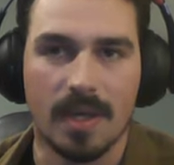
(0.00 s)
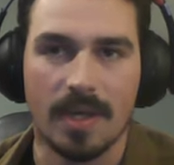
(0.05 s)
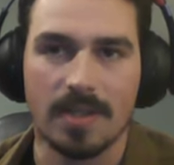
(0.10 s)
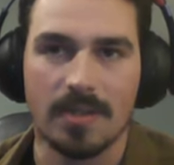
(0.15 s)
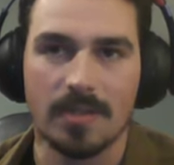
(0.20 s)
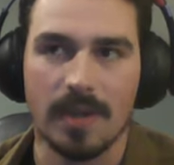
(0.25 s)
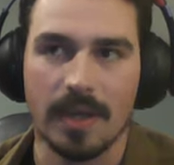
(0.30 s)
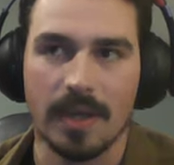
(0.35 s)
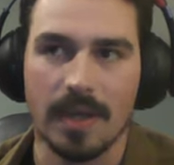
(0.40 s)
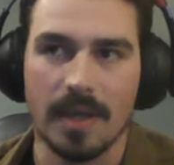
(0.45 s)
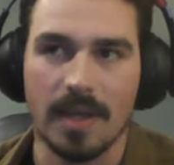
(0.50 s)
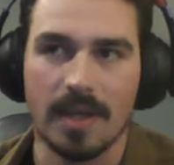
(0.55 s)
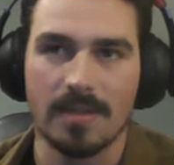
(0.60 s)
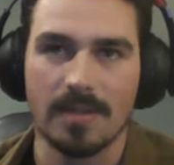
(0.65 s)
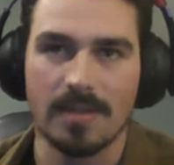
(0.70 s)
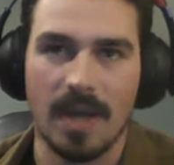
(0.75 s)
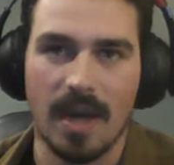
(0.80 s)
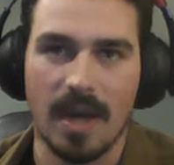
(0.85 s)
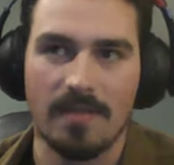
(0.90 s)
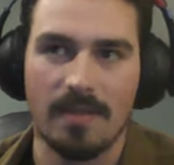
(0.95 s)
so I
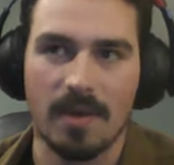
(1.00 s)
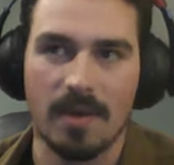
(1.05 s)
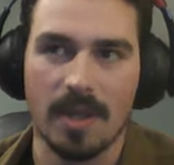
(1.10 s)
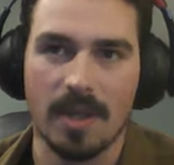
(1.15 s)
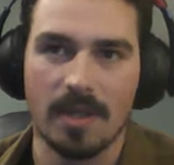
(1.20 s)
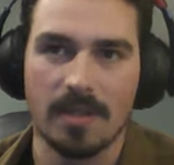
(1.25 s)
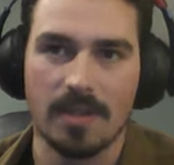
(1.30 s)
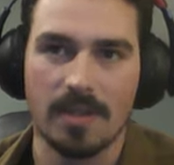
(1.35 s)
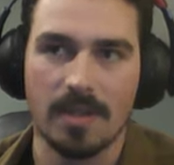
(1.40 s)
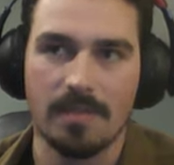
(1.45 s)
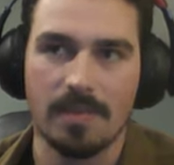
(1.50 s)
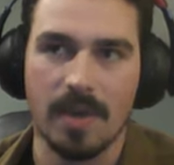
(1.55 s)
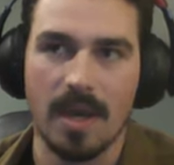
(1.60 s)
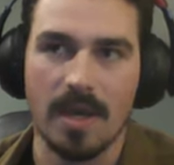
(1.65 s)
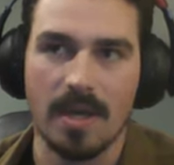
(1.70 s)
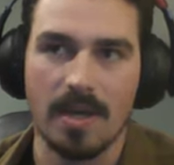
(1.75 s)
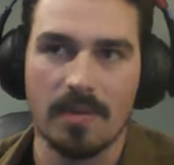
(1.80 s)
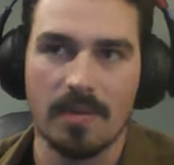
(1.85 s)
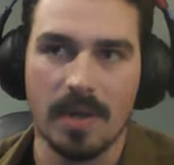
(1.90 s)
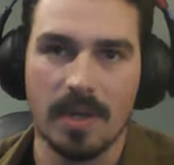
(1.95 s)
can't dive all that deep,
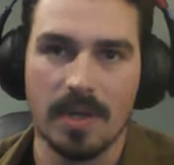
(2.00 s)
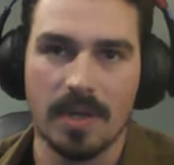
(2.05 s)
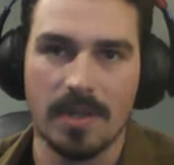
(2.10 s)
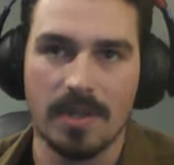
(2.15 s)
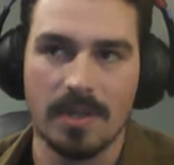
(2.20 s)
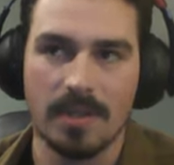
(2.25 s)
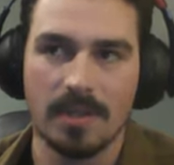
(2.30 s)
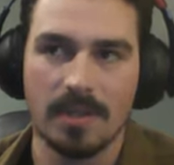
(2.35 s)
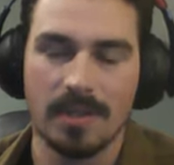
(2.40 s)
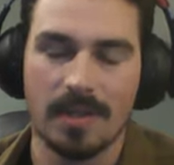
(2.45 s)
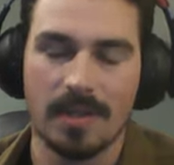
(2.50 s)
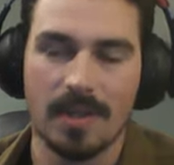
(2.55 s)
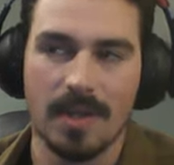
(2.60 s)
anyways.